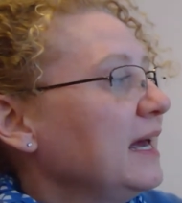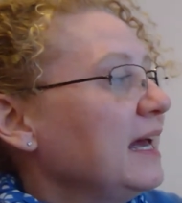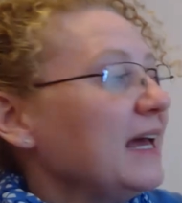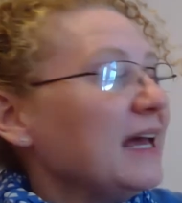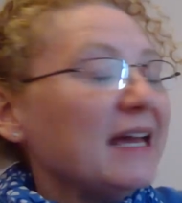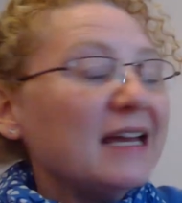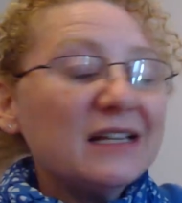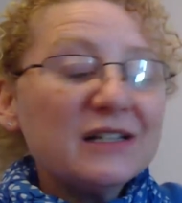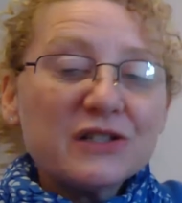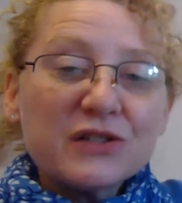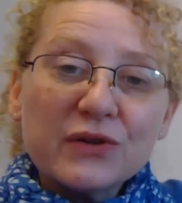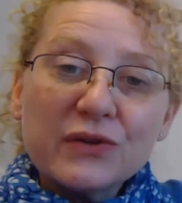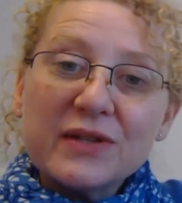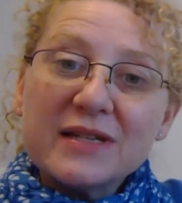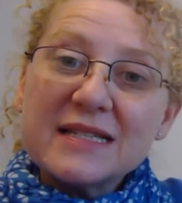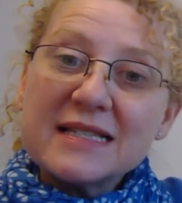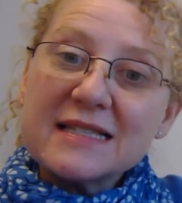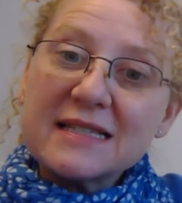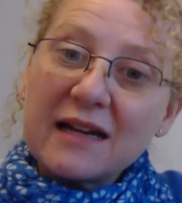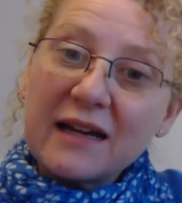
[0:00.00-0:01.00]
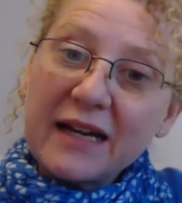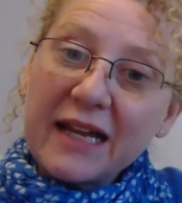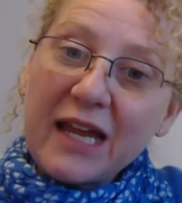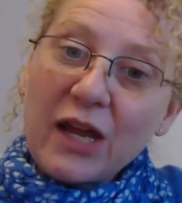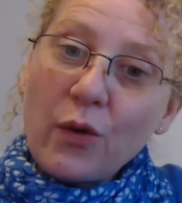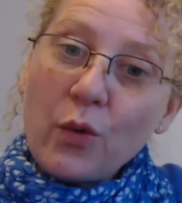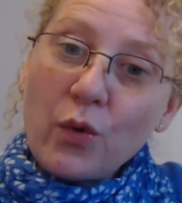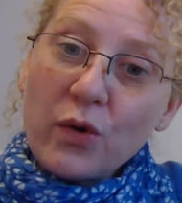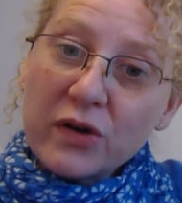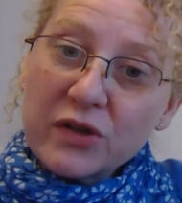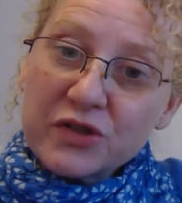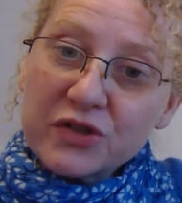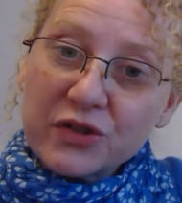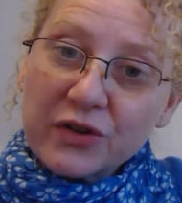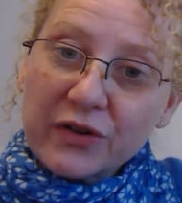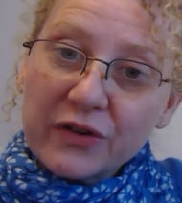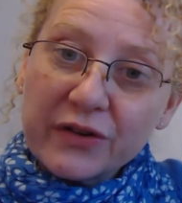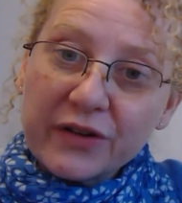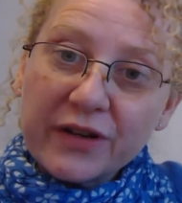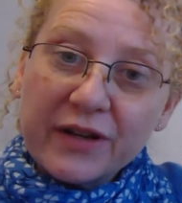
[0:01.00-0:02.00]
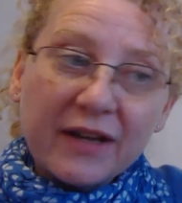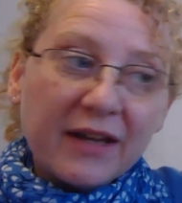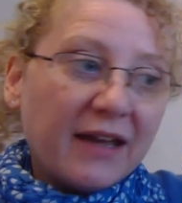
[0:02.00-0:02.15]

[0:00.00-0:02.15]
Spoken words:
into the sunny orchard.